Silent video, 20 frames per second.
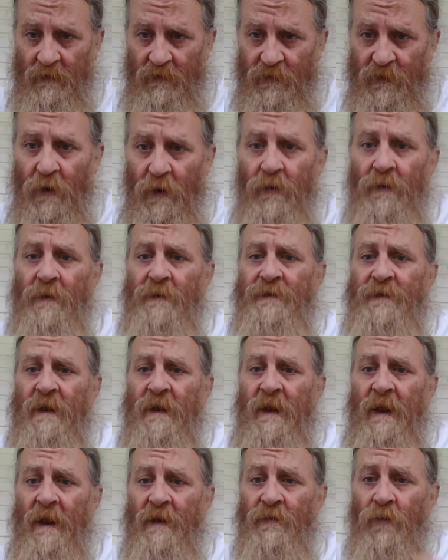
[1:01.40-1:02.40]

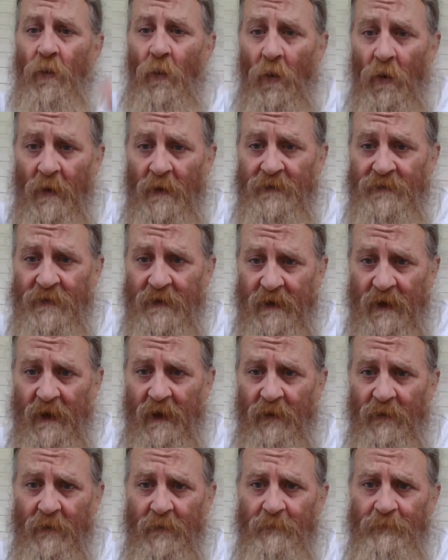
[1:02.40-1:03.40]
unity as one
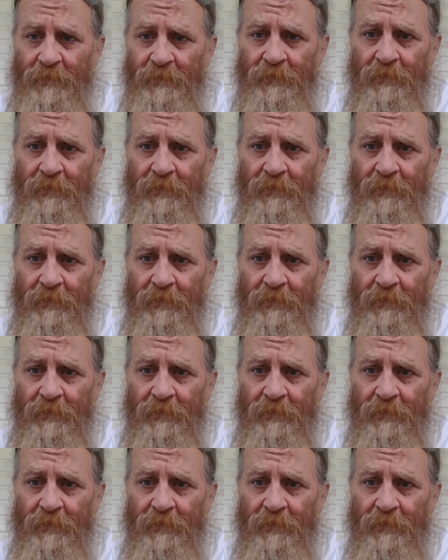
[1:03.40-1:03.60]
together.